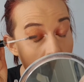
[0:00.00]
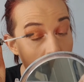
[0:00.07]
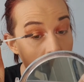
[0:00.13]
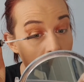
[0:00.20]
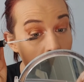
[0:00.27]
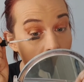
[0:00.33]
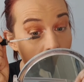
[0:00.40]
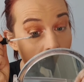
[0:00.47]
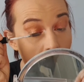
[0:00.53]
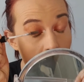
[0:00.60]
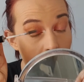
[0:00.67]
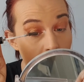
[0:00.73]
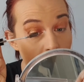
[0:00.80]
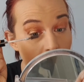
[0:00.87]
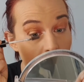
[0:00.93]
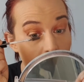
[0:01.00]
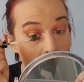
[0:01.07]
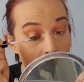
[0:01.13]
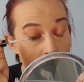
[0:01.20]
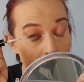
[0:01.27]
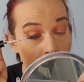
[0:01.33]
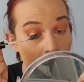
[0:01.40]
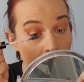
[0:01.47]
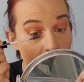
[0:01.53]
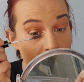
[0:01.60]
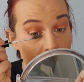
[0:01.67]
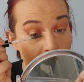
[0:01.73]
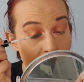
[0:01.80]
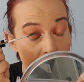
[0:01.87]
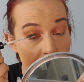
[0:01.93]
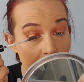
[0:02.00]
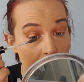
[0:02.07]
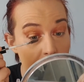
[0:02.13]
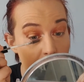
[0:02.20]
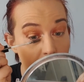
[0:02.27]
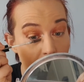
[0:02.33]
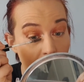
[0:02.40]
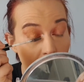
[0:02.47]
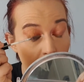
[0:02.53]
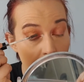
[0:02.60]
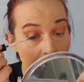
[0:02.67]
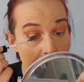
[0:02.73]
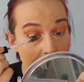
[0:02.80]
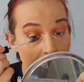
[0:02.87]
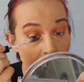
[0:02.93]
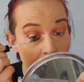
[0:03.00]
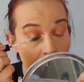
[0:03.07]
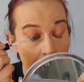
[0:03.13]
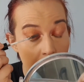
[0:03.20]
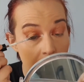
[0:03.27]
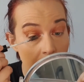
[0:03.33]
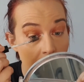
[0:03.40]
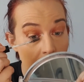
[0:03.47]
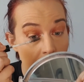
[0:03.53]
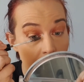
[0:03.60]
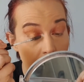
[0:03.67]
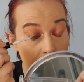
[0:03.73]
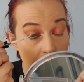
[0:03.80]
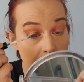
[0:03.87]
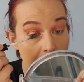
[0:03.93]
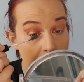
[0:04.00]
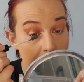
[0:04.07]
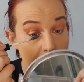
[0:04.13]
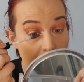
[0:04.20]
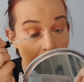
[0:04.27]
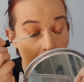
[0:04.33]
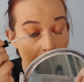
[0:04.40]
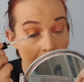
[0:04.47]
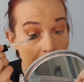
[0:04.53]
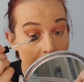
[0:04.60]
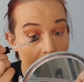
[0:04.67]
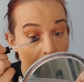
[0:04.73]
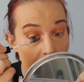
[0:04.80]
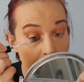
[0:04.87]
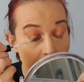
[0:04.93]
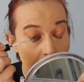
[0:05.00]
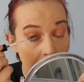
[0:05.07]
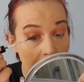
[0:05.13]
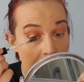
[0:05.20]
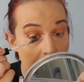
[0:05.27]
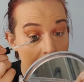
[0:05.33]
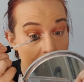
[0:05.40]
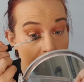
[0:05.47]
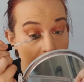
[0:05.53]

Oh, well, I mean, obviously they're going to be brown rather than black, but